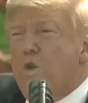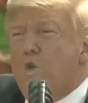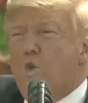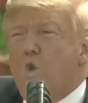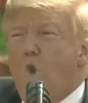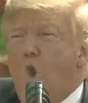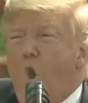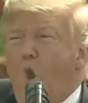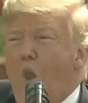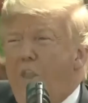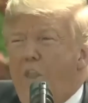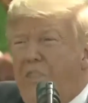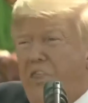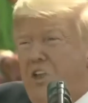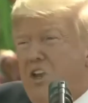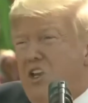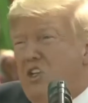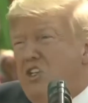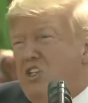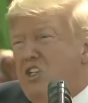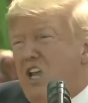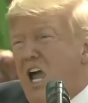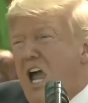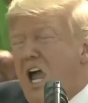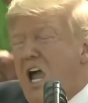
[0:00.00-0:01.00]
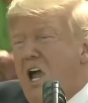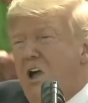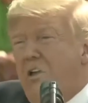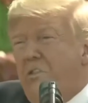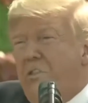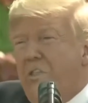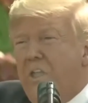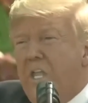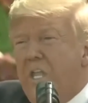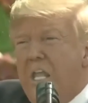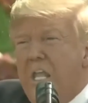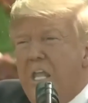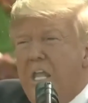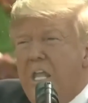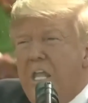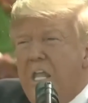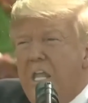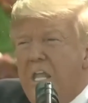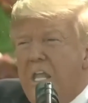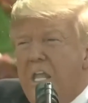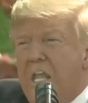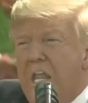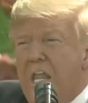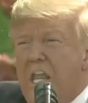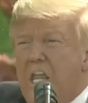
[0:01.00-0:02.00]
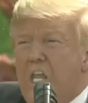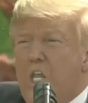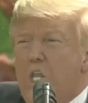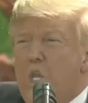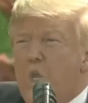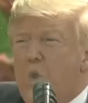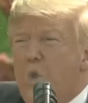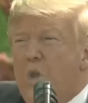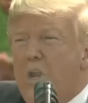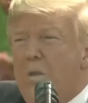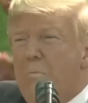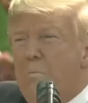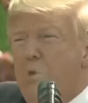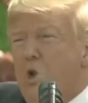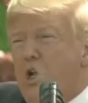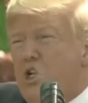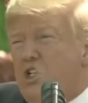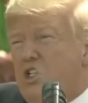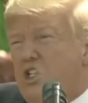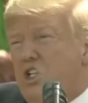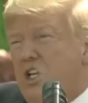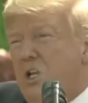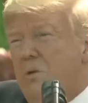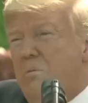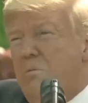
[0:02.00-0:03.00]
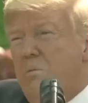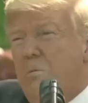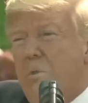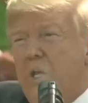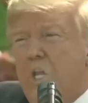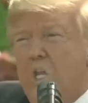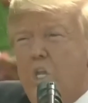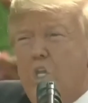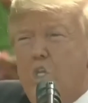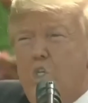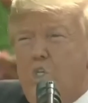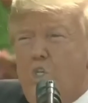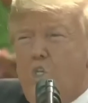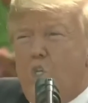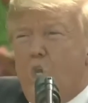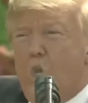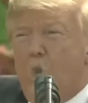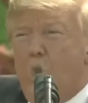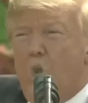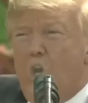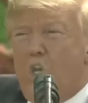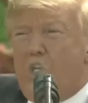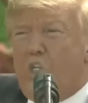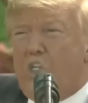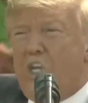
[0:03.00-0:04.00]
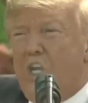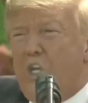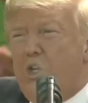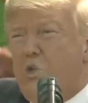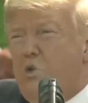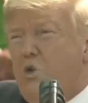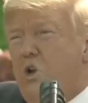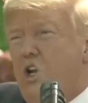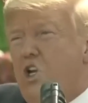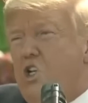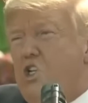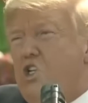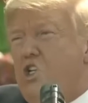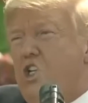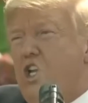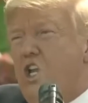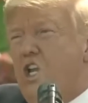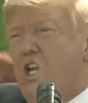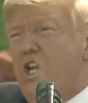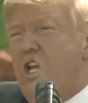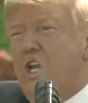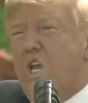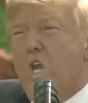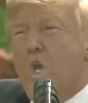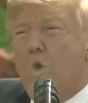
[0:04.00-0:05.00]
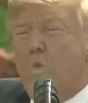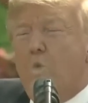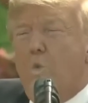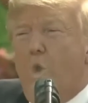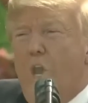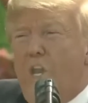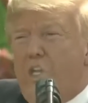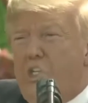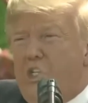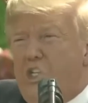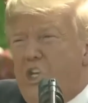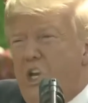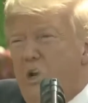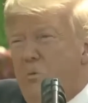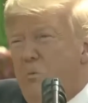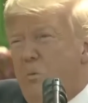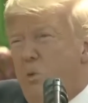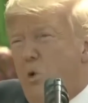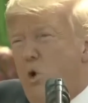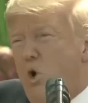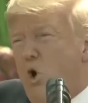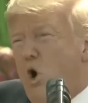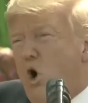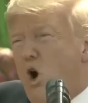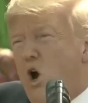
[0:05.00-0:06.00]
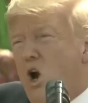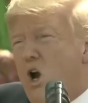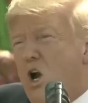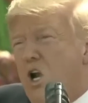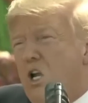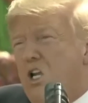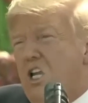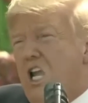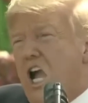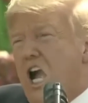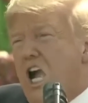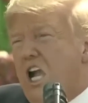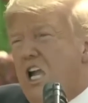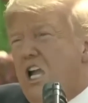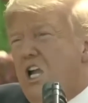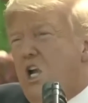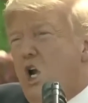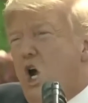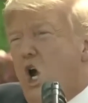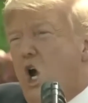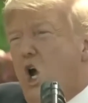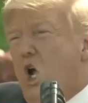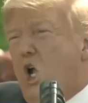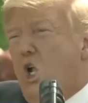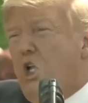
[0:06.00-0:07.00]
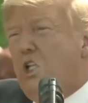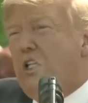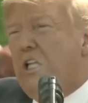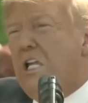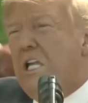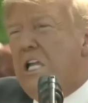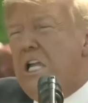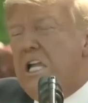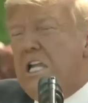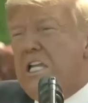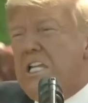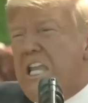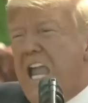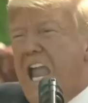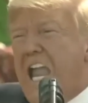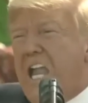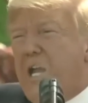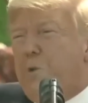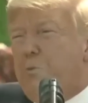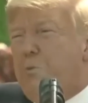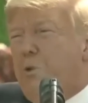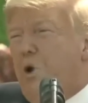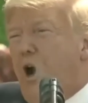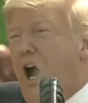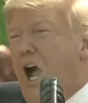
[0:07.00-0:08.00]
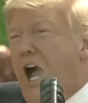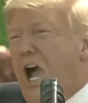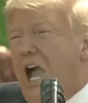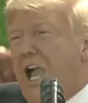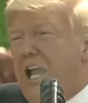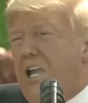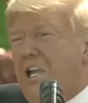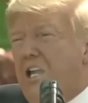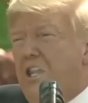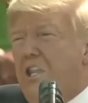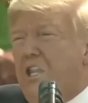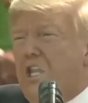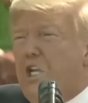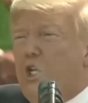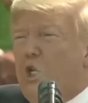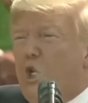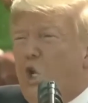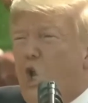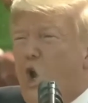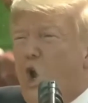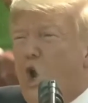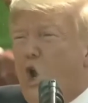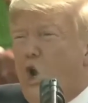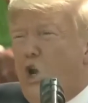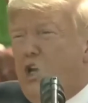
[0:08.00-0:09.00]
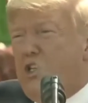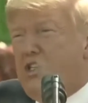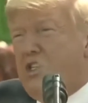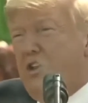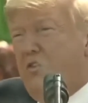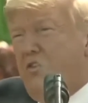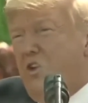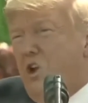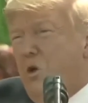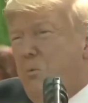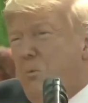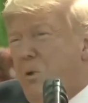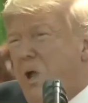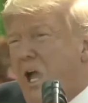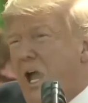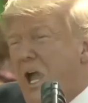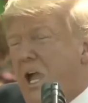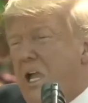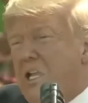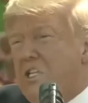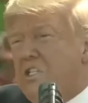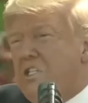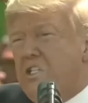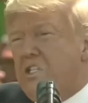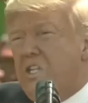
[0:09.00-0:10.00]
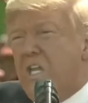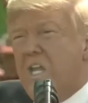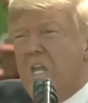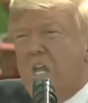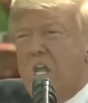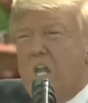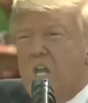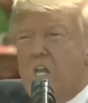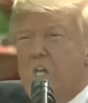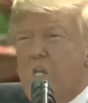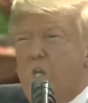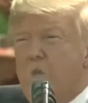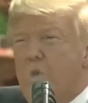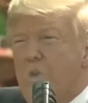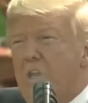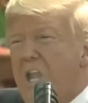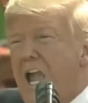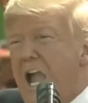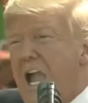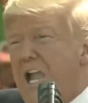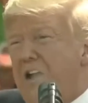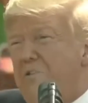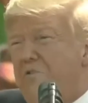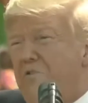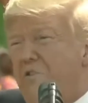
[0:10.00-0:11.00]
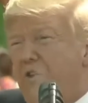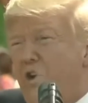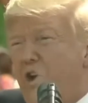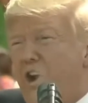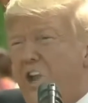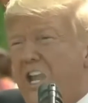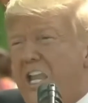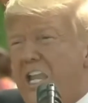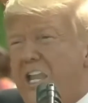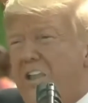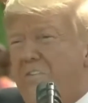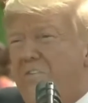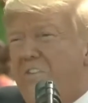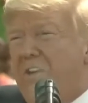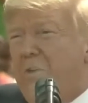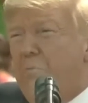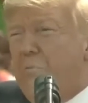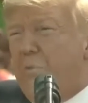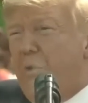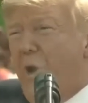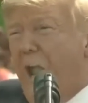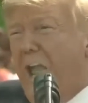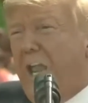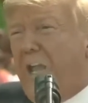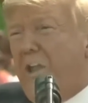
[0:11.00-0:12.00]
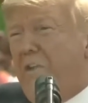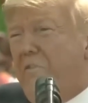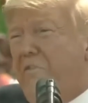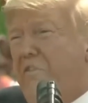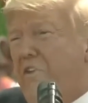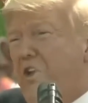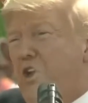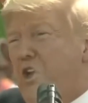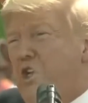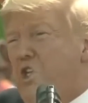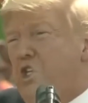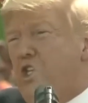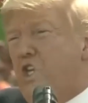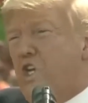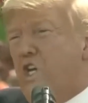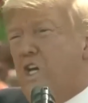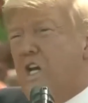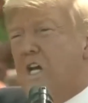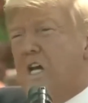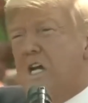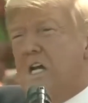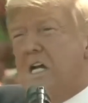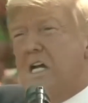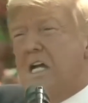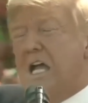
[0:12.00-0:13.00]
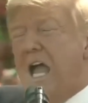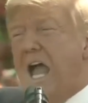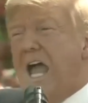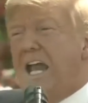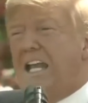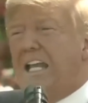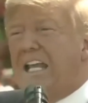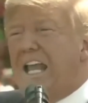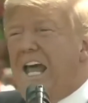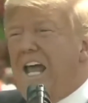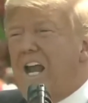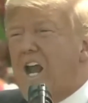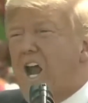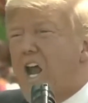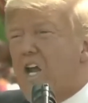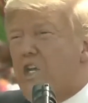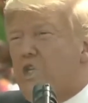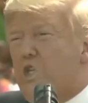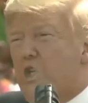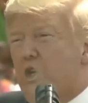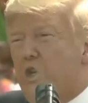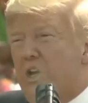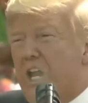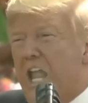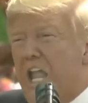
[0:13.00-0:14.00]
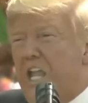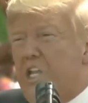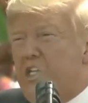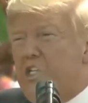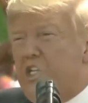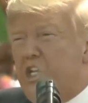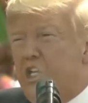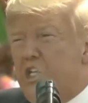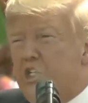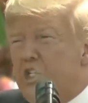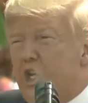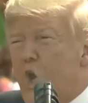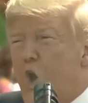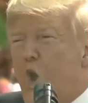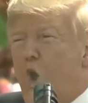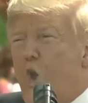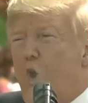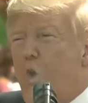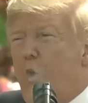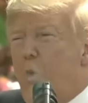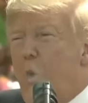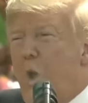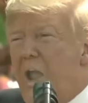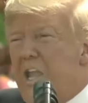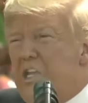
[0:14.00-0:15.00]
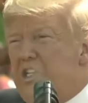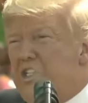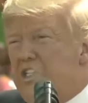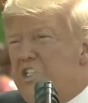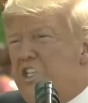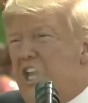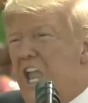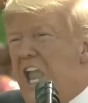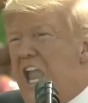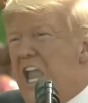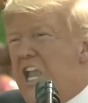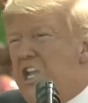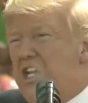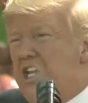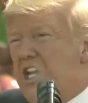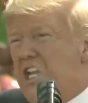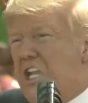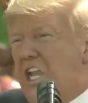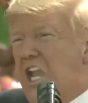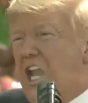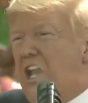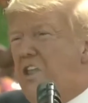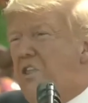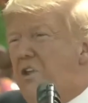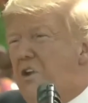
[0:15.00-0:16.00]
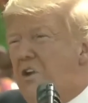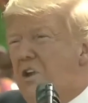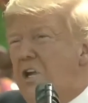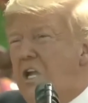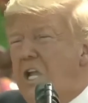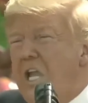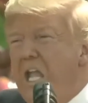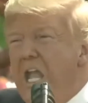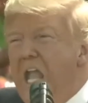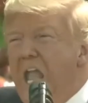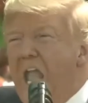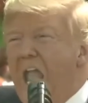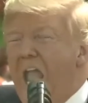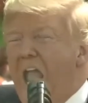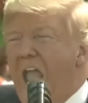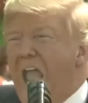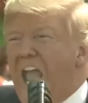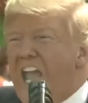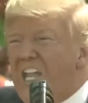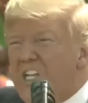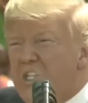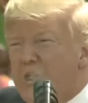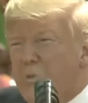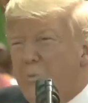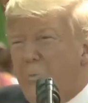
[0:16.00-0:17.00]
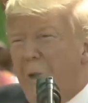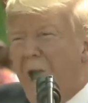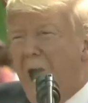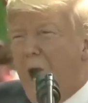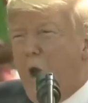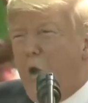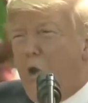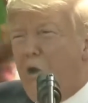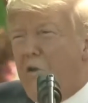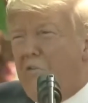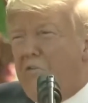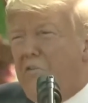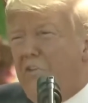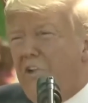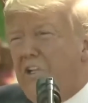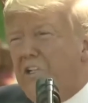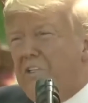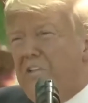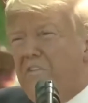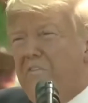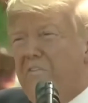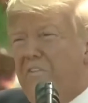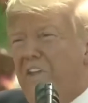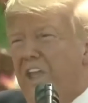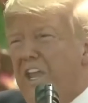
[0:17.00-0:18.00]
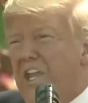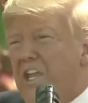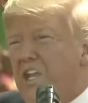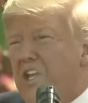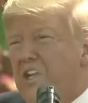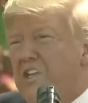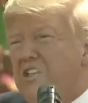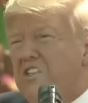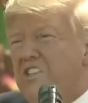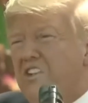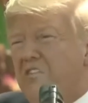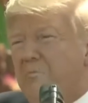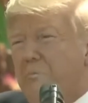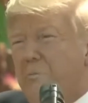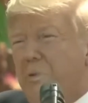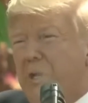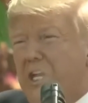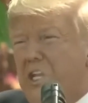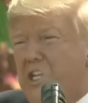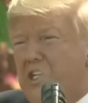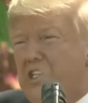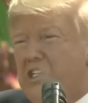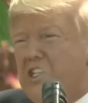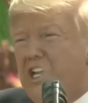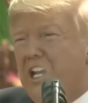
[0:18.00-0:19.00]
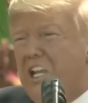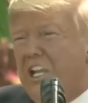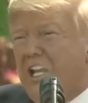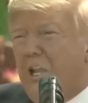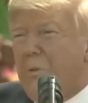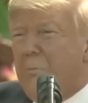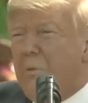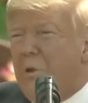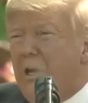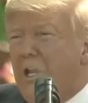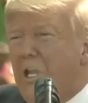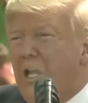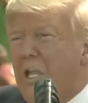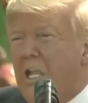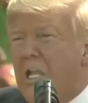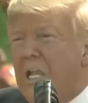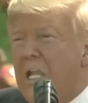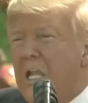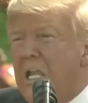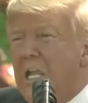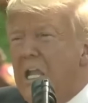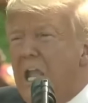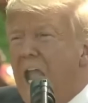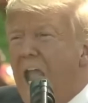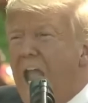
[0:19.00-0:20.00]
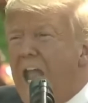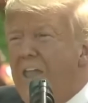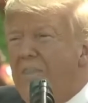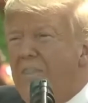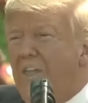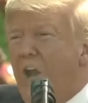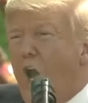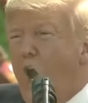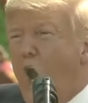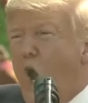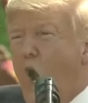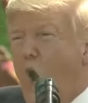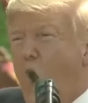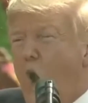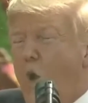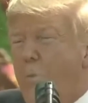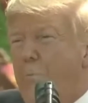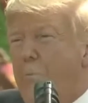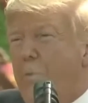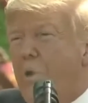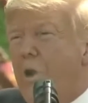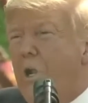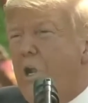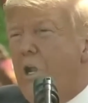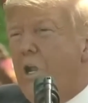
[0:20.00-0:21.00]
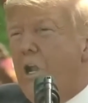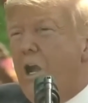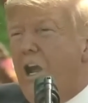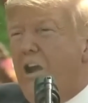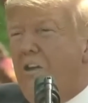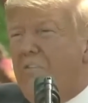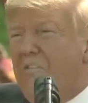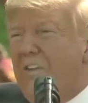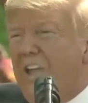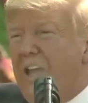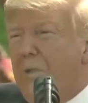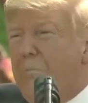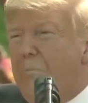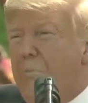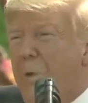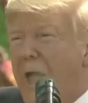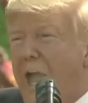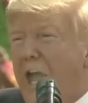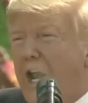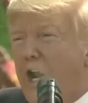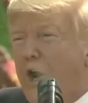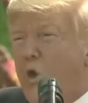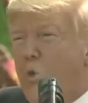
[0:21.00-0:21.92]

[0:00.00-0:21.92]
North and South, Hindu and Muslim, Jewish and Christian, rich and poor, young and old, take pride in the glories of your past. Unite for an even brighter future. And let our two nations always stand together as powerful defenders of peace and liberty and the hope of a better